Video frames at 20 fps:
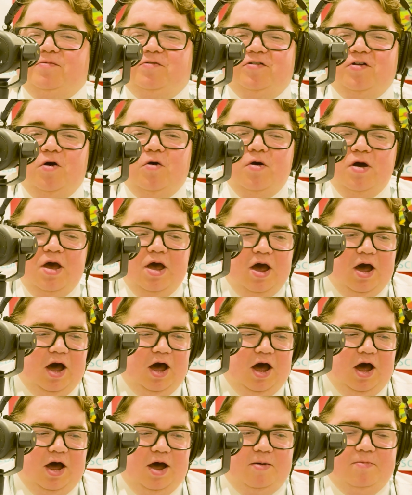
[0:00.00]
So,
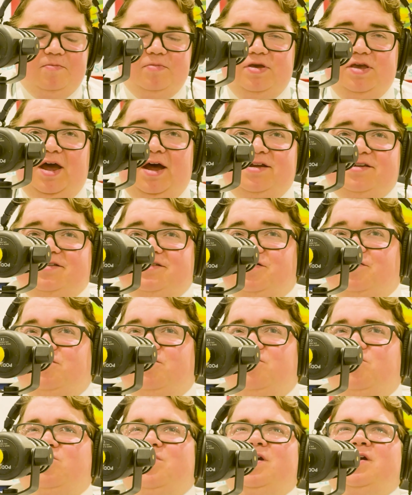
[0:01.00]
so
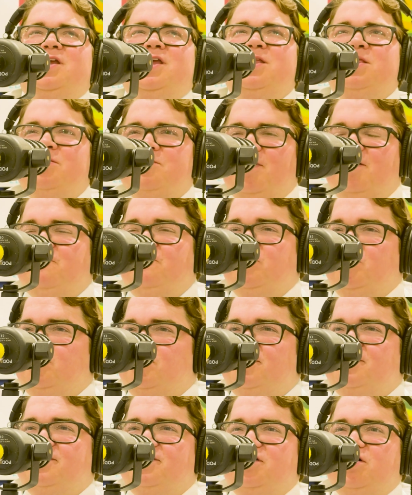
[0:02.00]
where can my
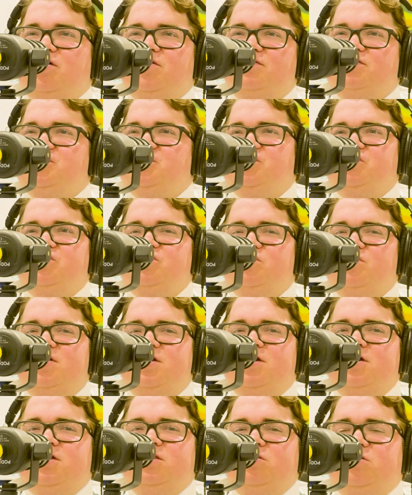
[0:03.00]
viewers go to
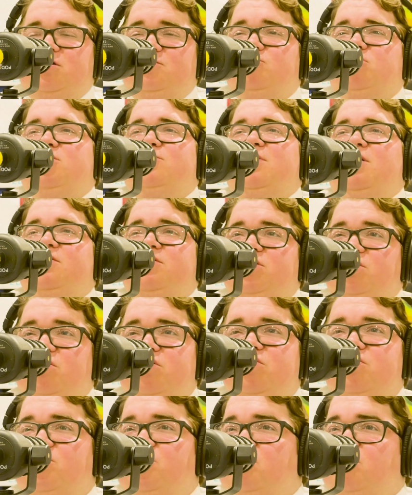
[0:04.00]
learn more about
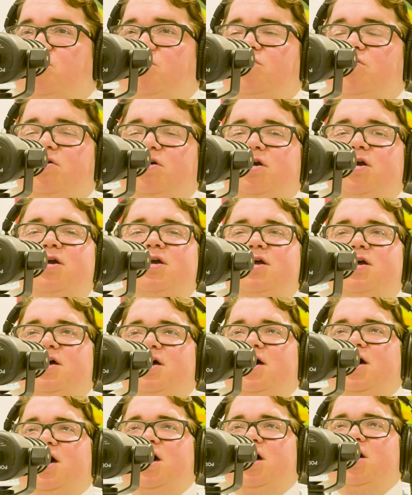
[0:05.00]
you, or
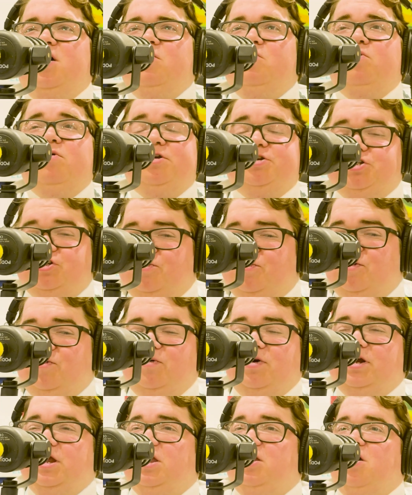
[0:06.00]
what you've been
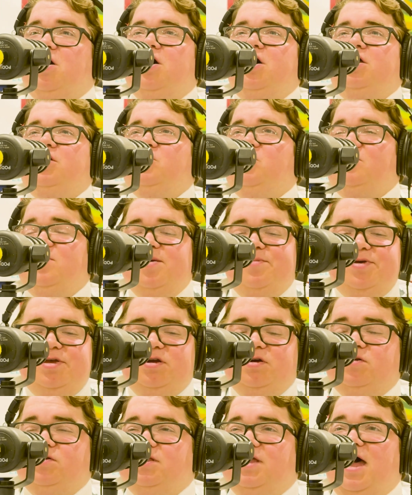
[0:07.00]
working on, or maybe
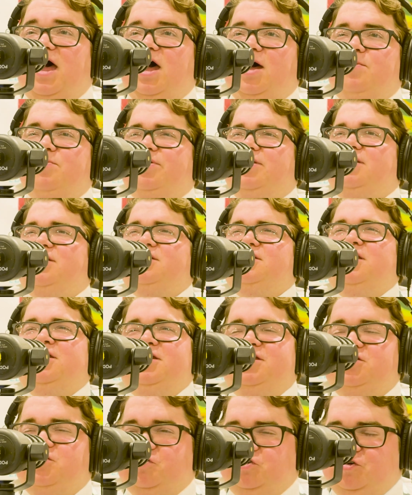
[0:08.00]
your lab, like any
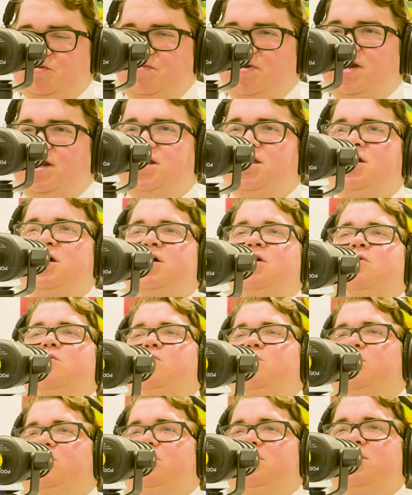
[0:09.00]
social media
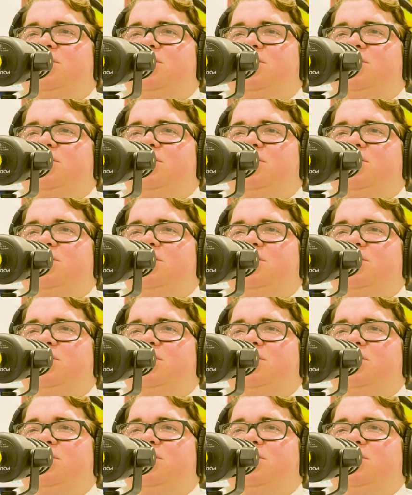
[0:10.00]
or